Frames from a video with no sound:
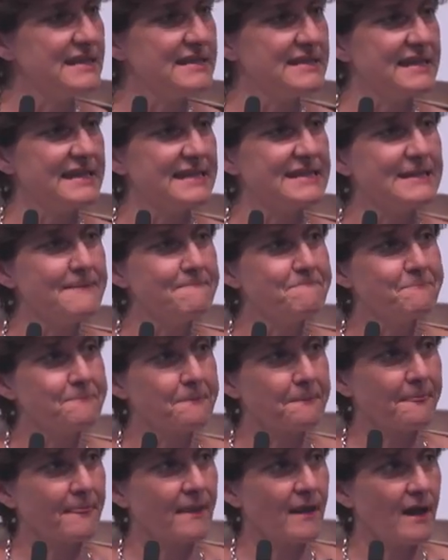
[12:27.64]
is that
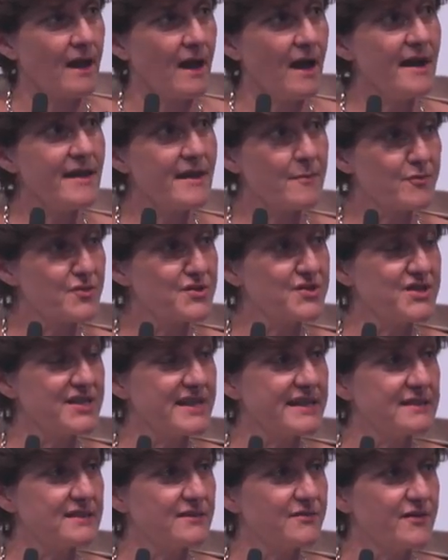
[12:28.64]
I
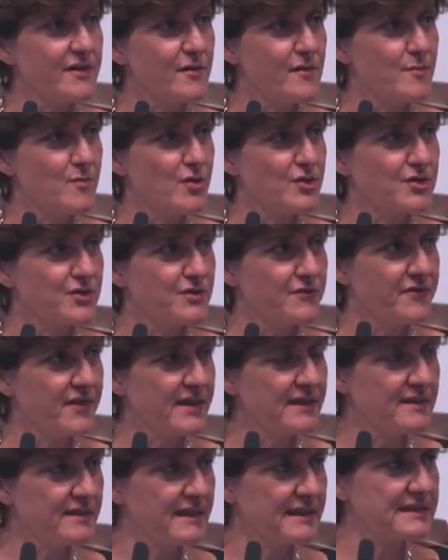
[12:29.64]
appreciated very much the
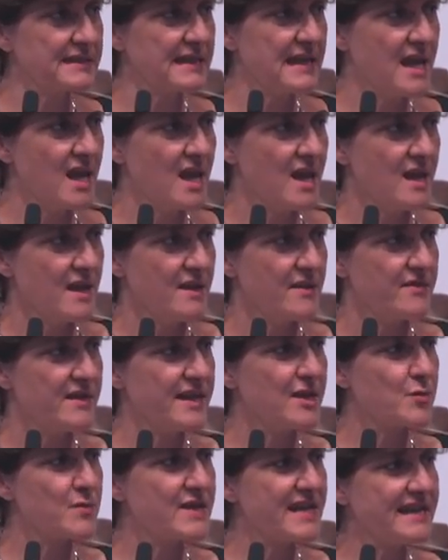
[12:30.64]
fact that they
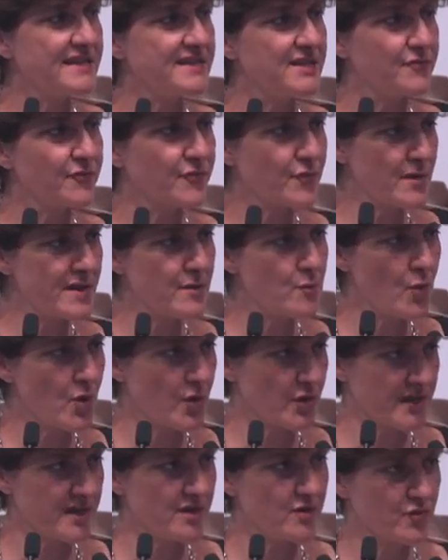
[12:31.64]
created three
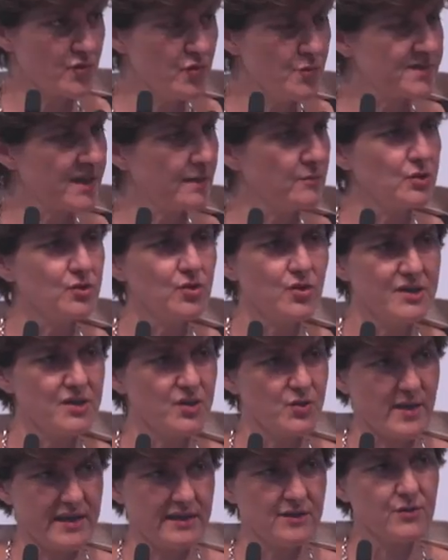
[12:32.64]
working groups. I'm not going
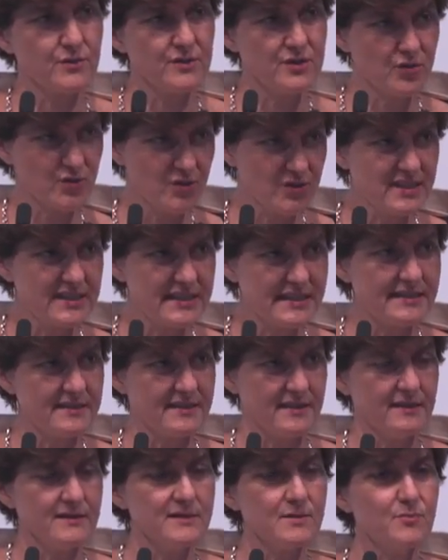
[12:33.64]
to enter into the
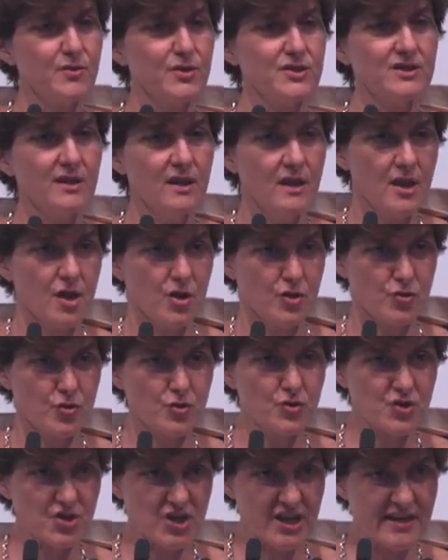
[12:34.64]
details, but the
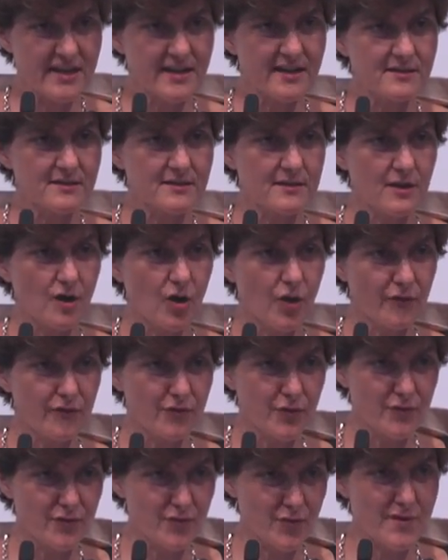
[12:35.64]
chairs of
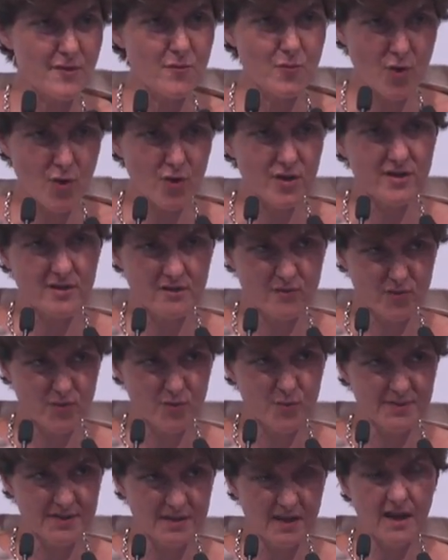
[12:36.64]
the three working
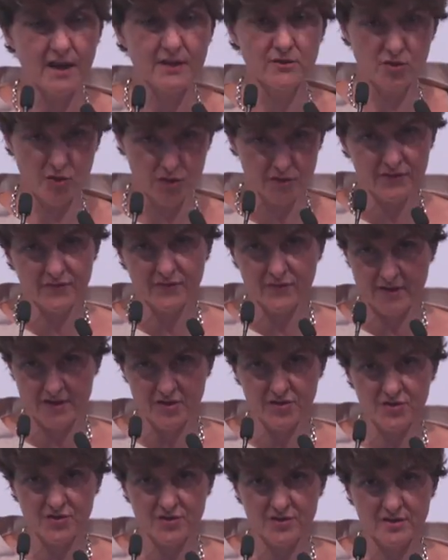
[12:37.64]
groups are not
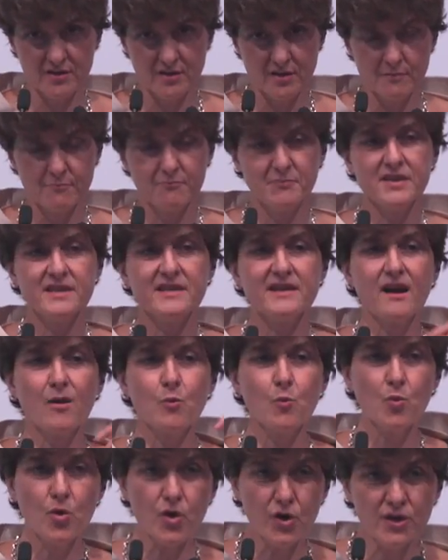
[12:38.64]
French, but they are
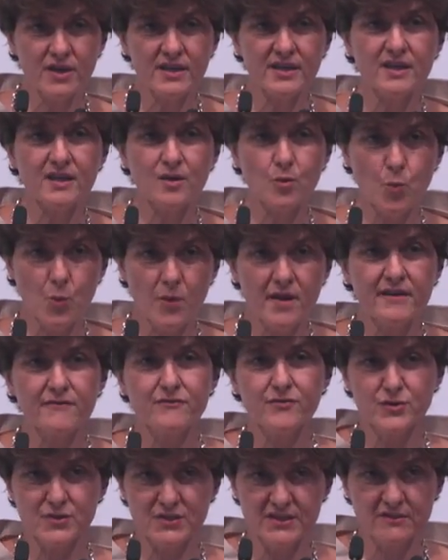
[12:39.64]
working
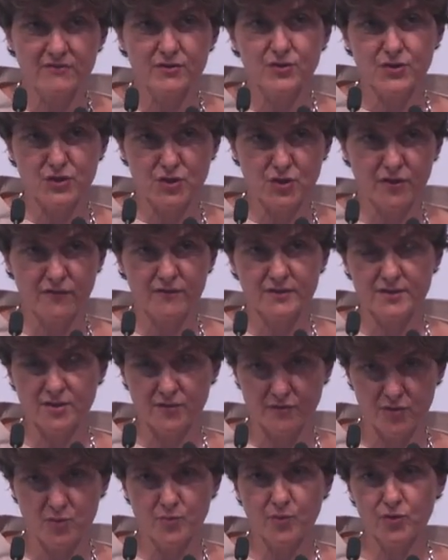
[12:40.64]
with the civil servants
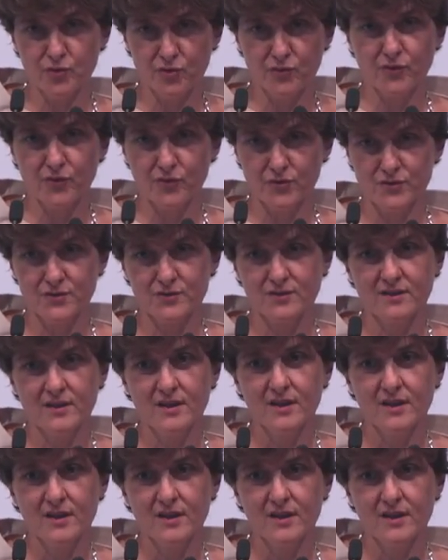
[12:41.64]
of the Banque de France.